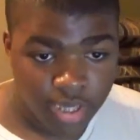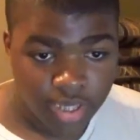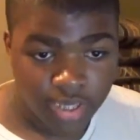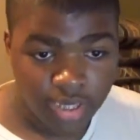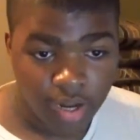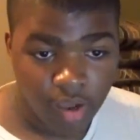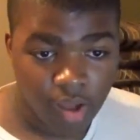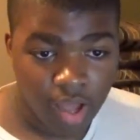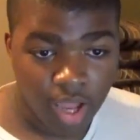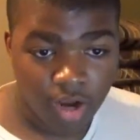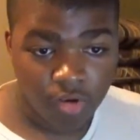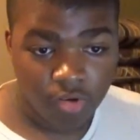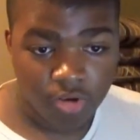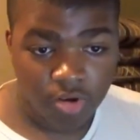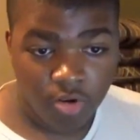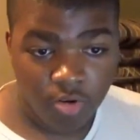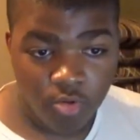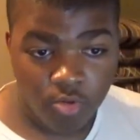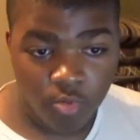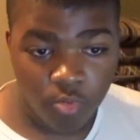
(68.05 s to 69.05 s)
Now, I don't
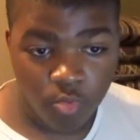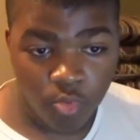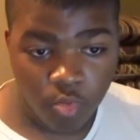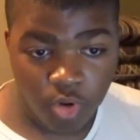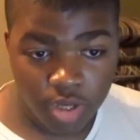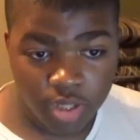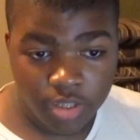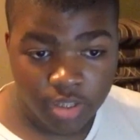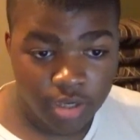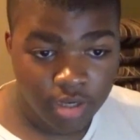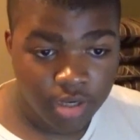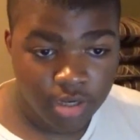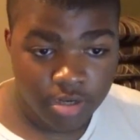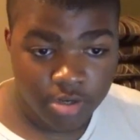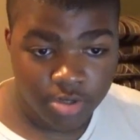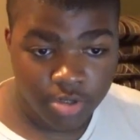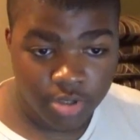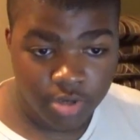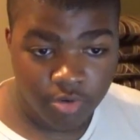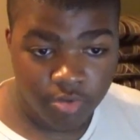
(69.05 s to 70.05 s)
know what they're going to
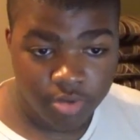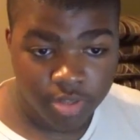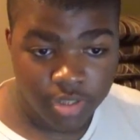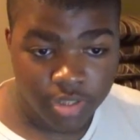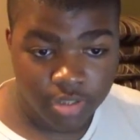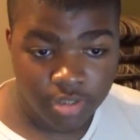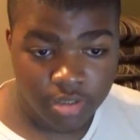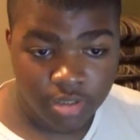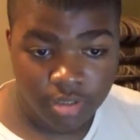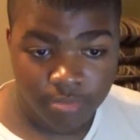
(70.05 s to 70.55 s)
show in this